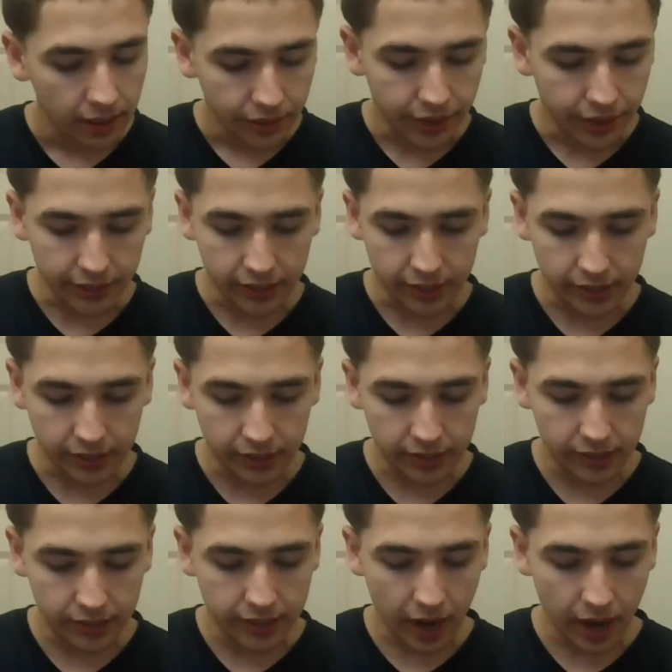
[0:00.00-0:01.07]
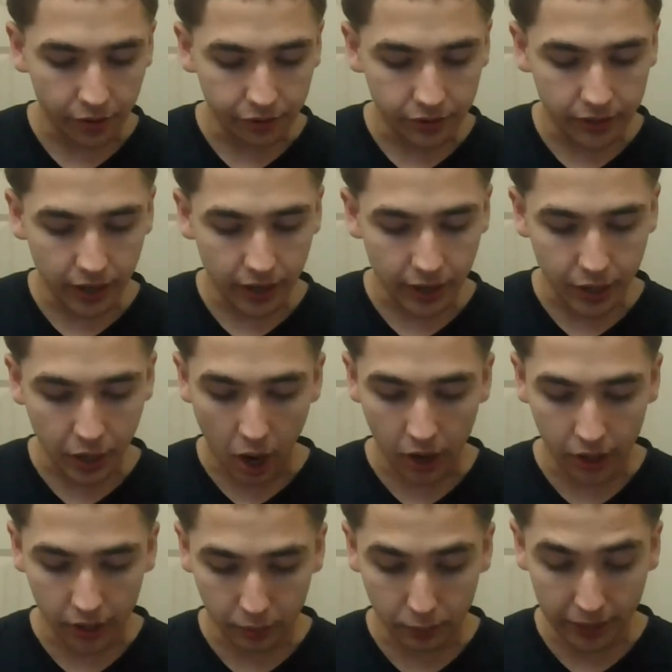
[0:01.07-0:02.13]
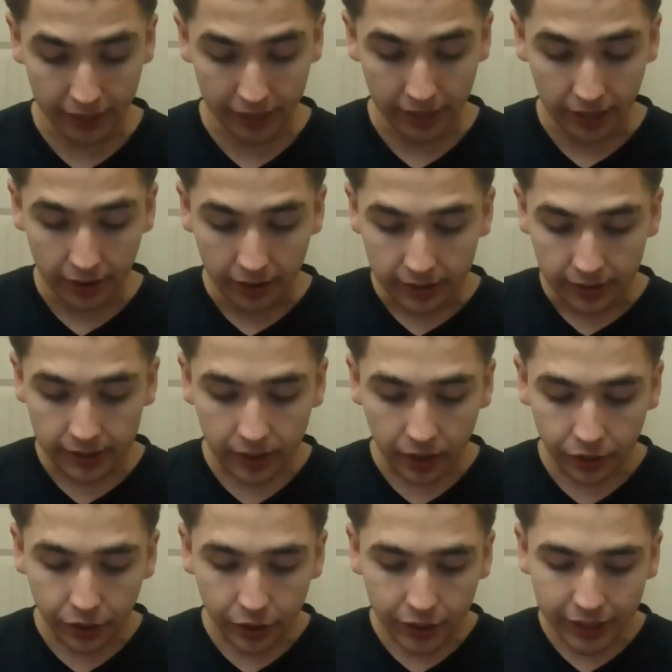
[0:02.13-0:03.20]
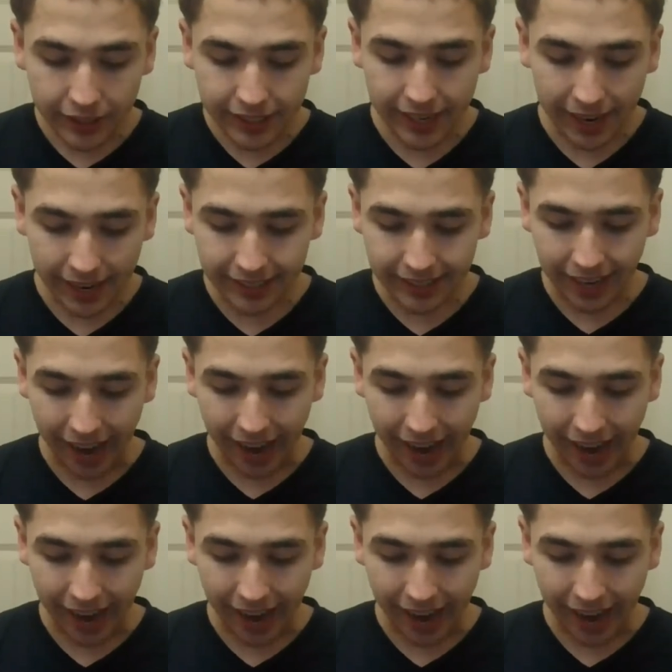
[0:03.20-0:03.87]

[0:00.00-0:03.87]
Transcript: the South's economy. Southern states